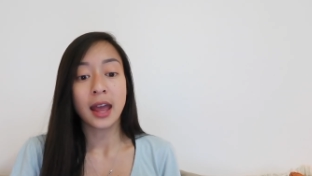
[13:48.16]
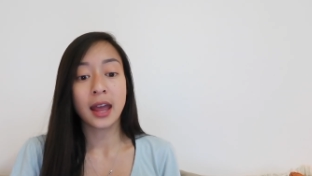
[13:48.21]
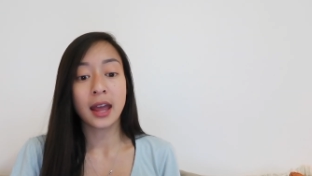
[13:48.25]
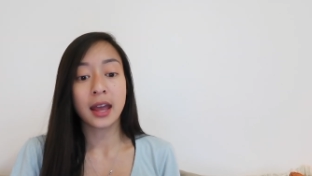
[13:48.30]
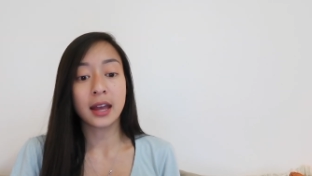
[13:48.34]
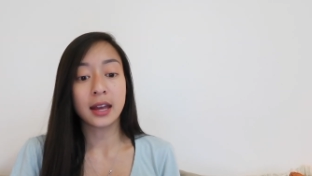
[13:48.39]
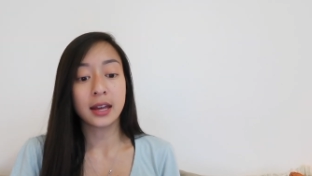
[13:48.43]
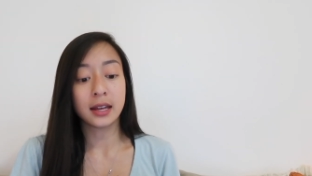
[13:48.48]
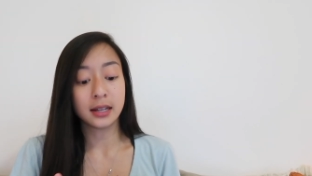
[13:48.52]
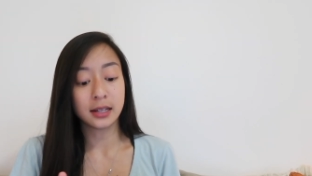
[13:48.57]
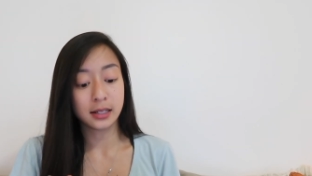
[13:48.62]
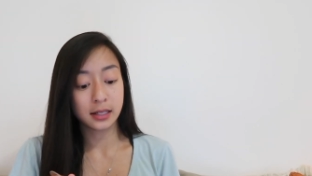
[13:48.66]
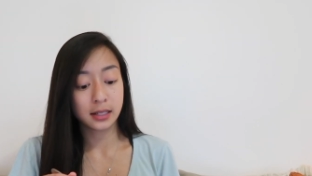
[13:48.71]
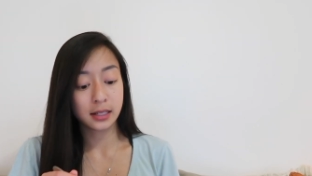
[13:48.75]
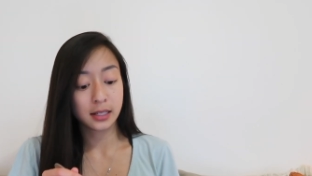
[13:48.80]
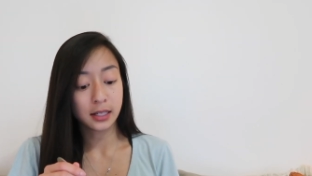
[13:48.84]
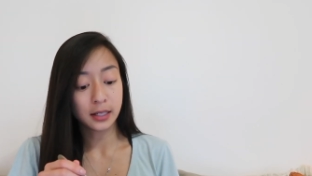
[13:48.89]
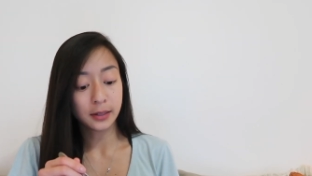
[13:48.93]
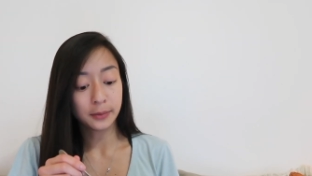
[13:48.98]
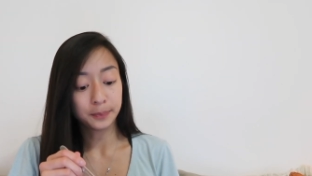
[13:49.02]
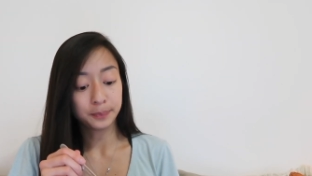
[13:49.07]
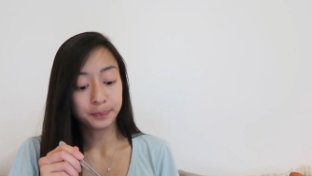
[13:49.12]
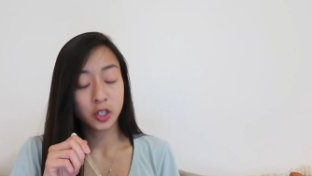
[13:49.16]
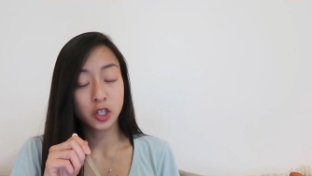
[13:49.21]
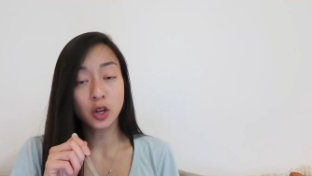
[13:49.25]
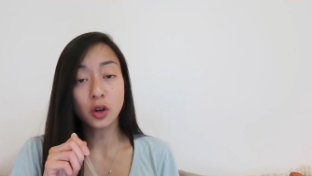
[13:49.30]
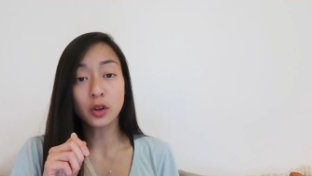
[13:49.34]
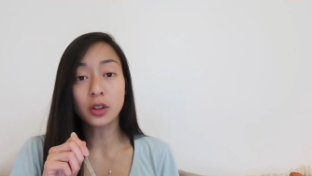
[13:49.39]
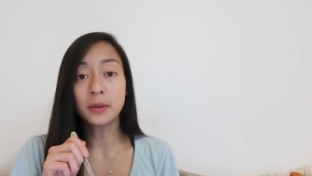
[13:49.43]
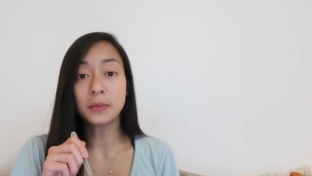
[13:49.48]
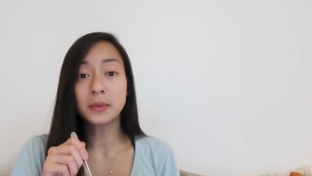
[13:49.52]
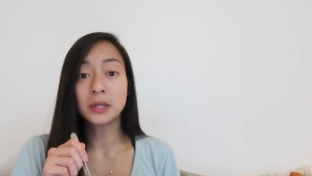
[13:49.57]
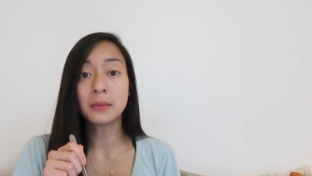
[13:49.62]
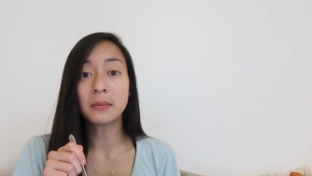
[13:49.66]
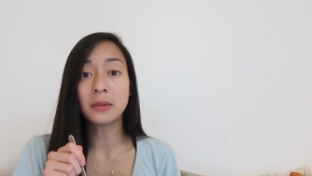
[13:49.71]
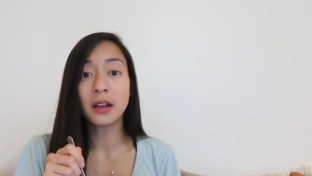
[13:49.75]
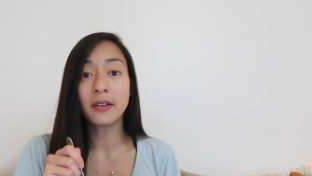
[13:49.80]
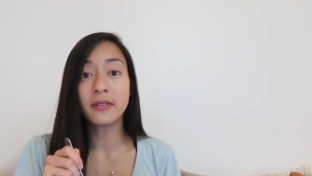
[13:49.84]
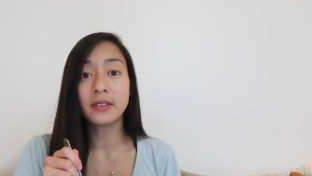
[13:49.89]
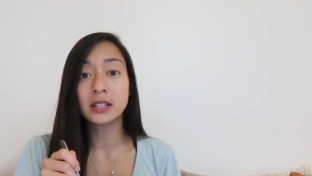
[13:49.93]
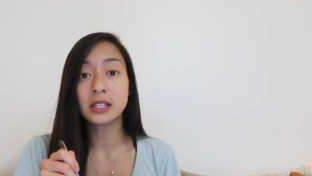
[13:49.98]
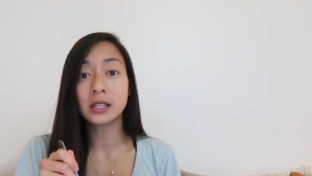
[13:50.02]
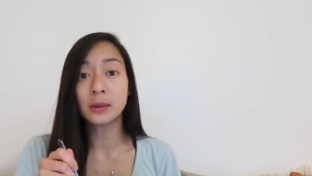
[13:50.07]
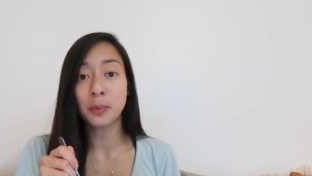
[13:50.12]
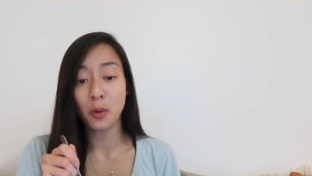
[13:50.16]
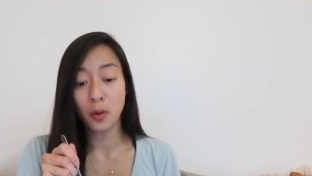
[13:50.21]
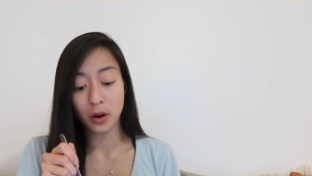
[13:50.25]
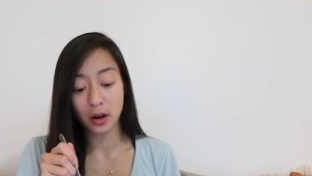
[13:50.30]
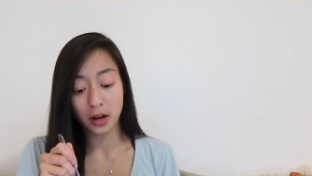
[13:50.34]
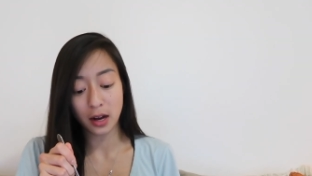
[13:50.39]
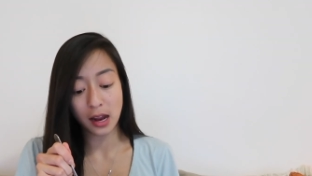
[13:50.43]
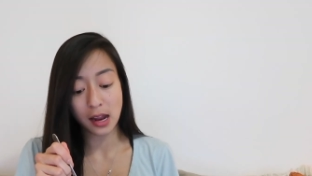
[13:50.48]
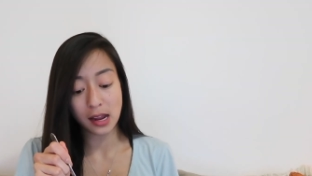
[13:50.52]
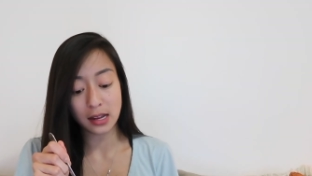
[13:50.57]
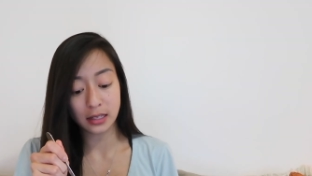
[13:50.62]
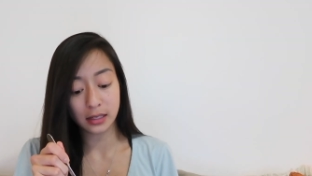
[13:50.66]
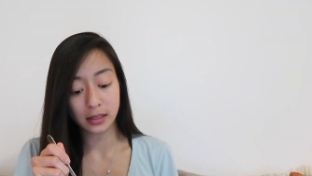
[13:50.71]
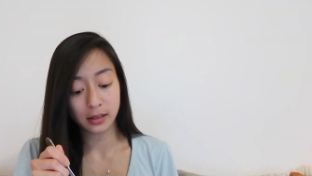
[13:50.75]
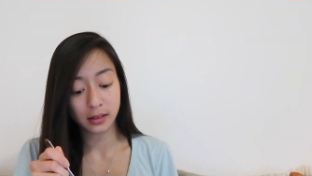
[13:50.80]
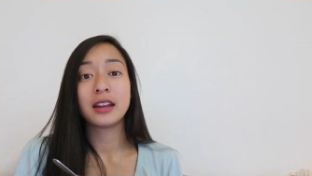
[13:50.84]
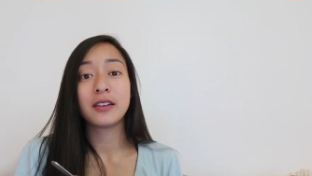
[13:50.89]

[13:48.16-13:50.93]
and show them some love and support guys.